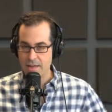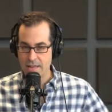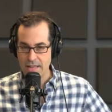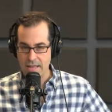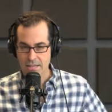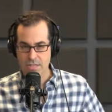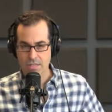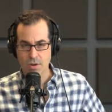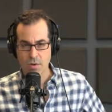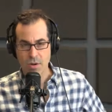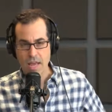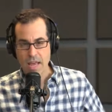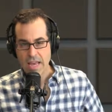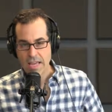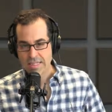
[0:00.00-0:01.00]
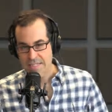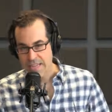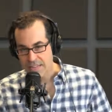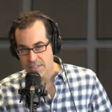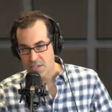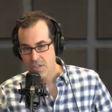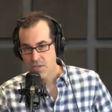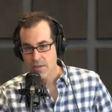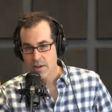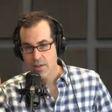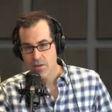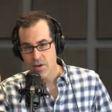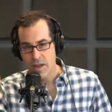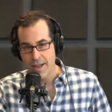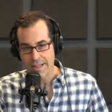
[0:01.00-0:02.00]
it. So it's not just the
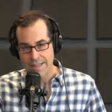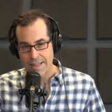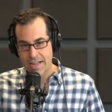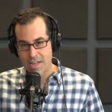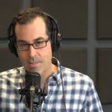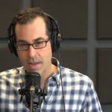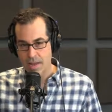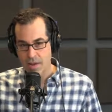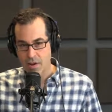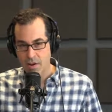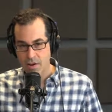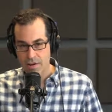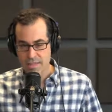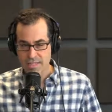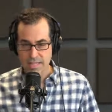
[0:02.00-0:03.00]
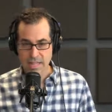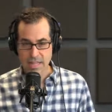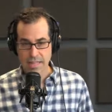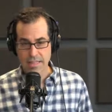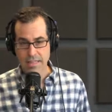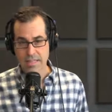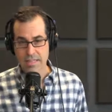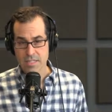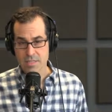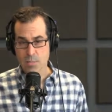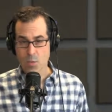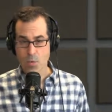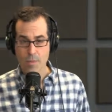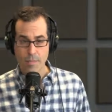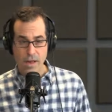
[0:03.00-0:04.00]
regular unlock my car. It's the kind like these
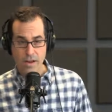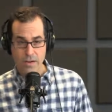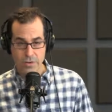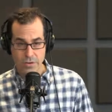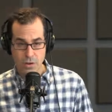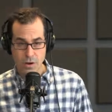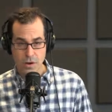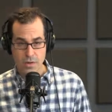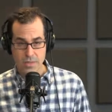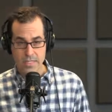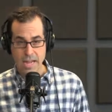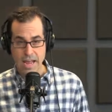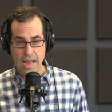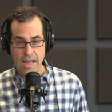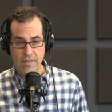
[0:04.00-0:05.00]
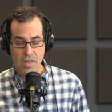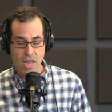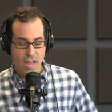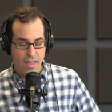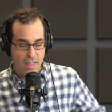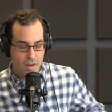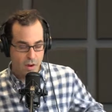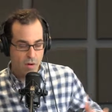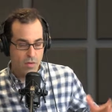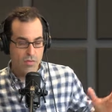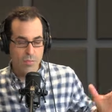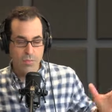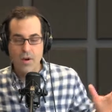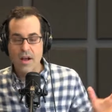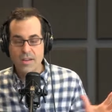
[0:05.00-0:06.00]
more modern cars have that are
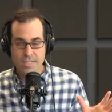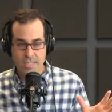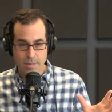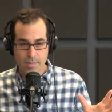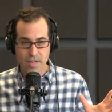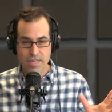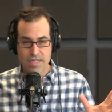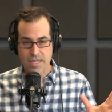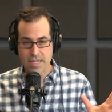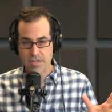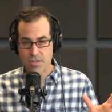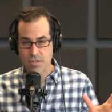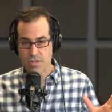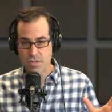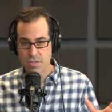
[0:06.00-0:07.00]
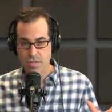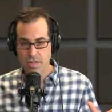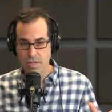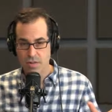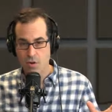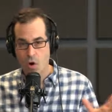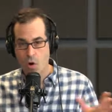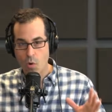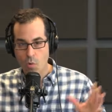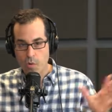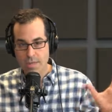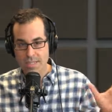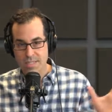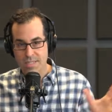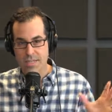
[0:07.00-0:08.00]
proximity sensors, so that they're
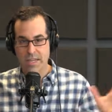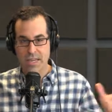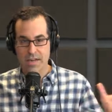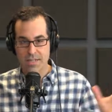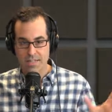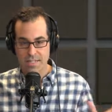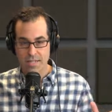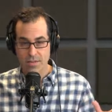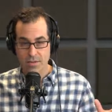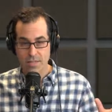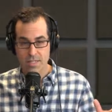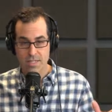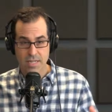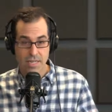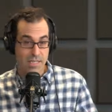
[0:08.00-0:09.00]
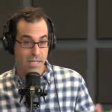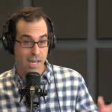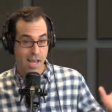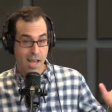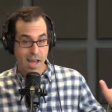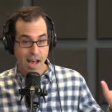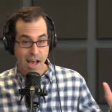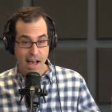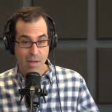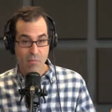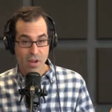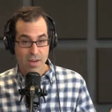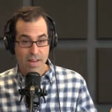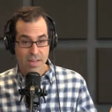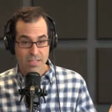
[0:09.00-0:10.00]
always sending out a signal that says, I'm
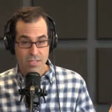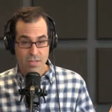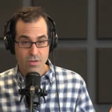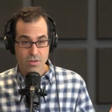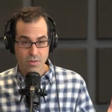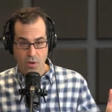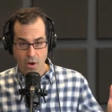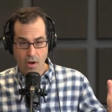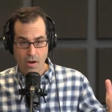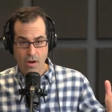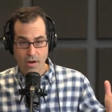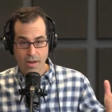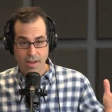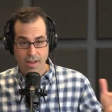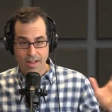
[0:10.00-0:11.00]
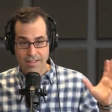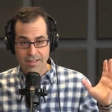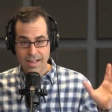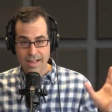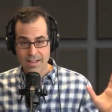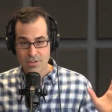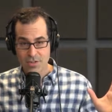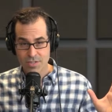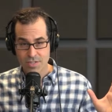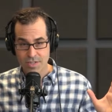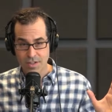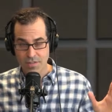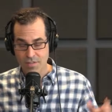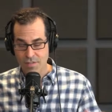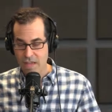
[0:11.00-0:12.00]
right next to you, car. Unlock
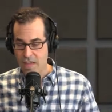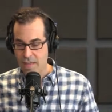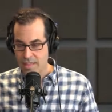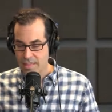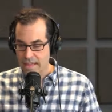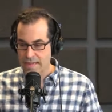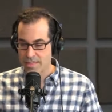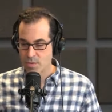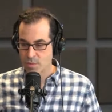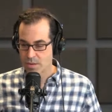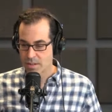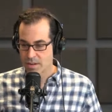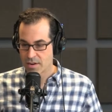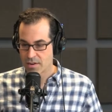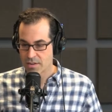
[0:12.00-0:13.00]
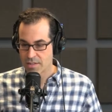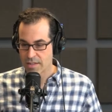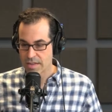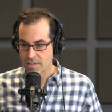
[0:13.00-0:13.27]
yourself. That's what they're